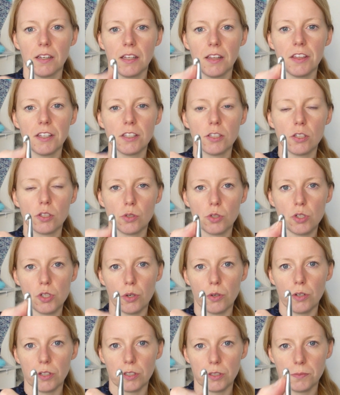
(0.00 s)
This is too
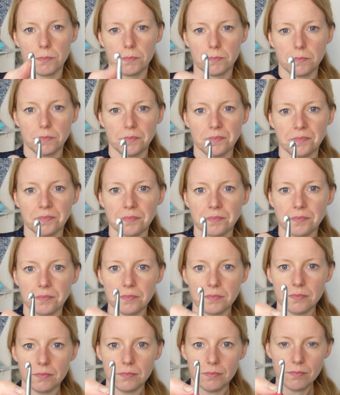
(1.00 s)
short.
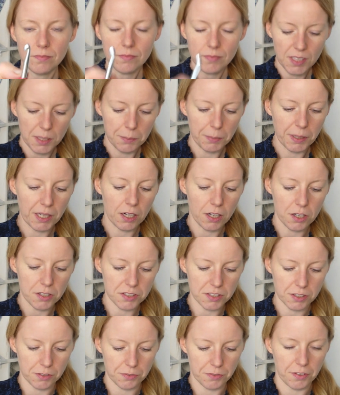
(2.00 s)

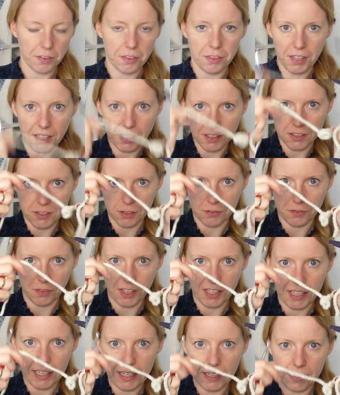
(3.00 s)
Because of the thickness of
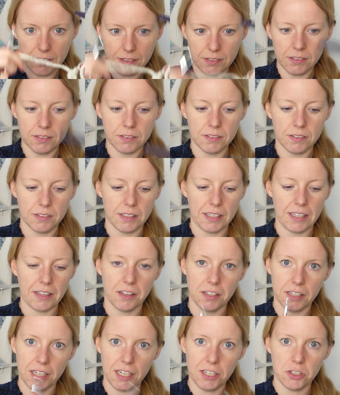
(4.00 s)
the yarn and
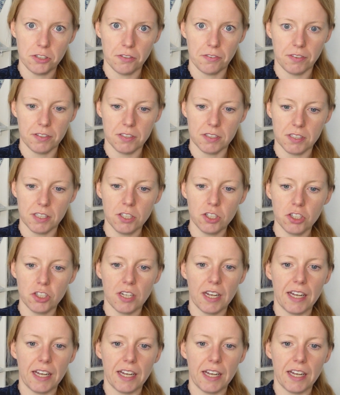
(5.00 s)
the nature of the stitch,